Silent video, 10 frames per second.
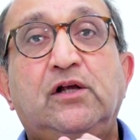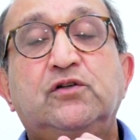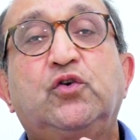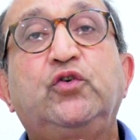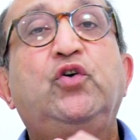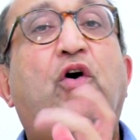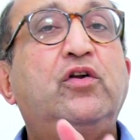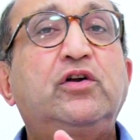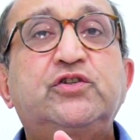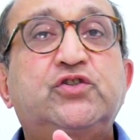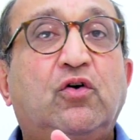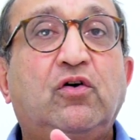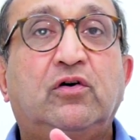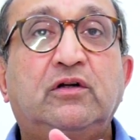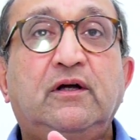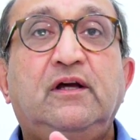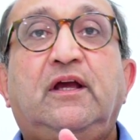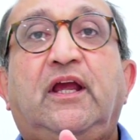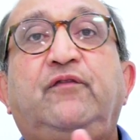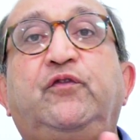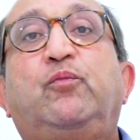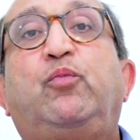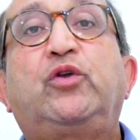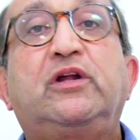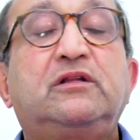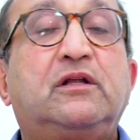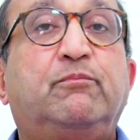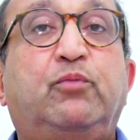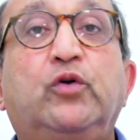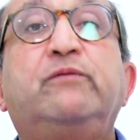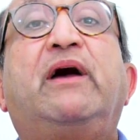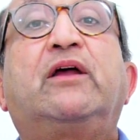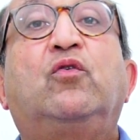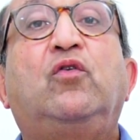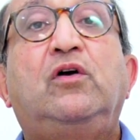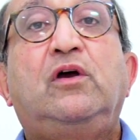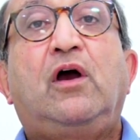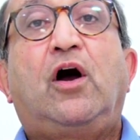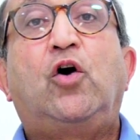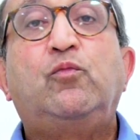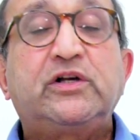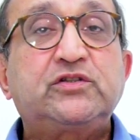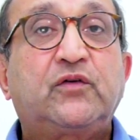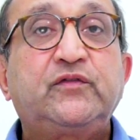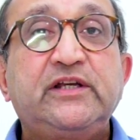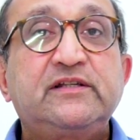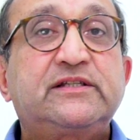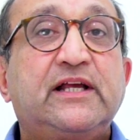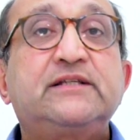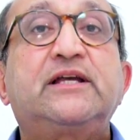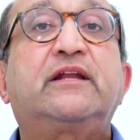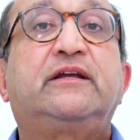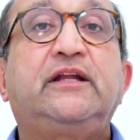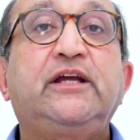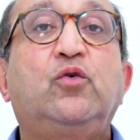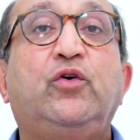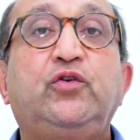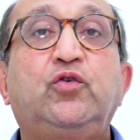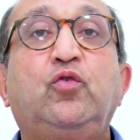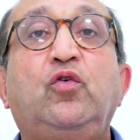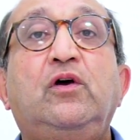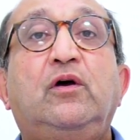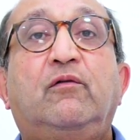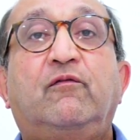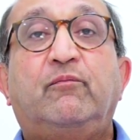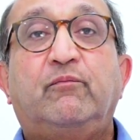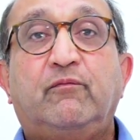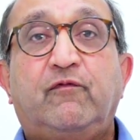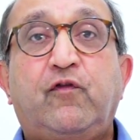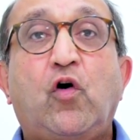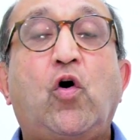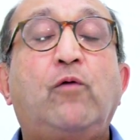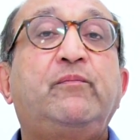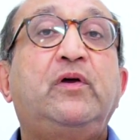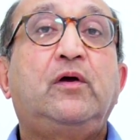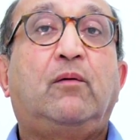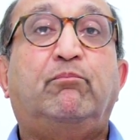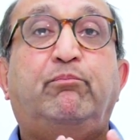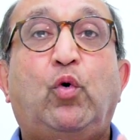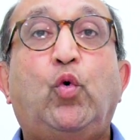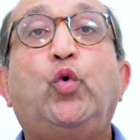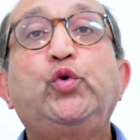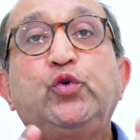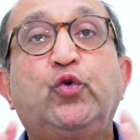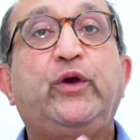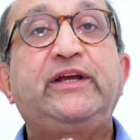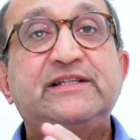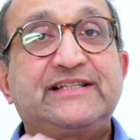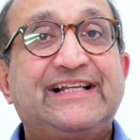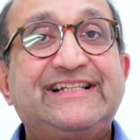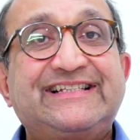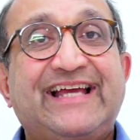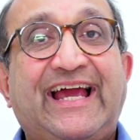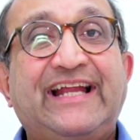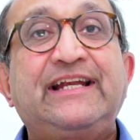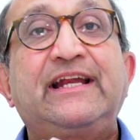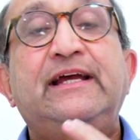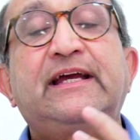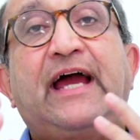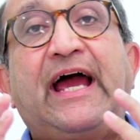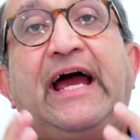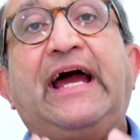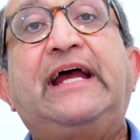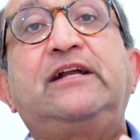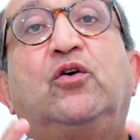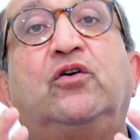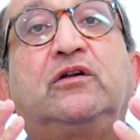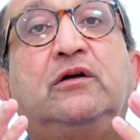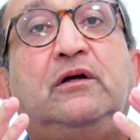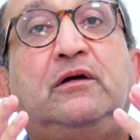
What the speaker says: So you are not sure if you put in the bone marrow how much of these cells are really going to form bone growing cells and add or